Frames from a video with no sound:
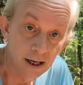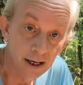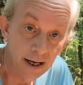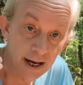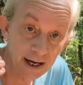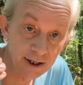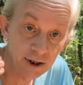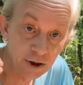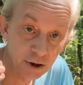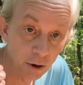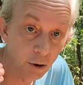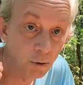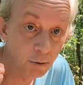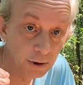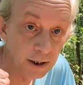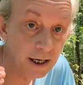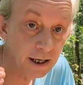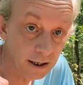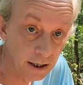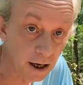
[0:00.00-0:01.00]
He
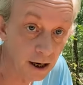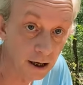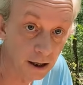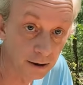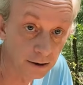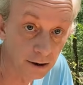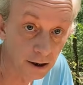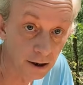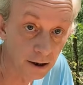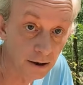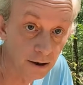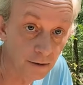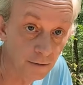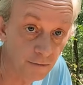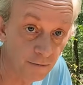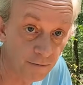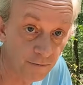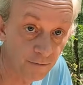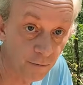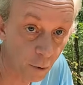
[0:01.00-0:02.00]
sold a gun
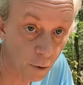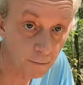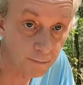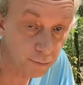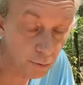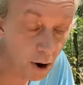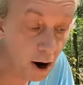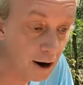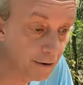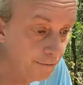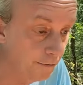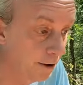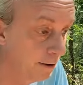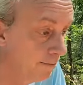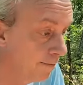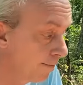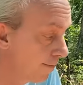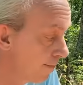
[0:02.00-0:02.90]
for profit.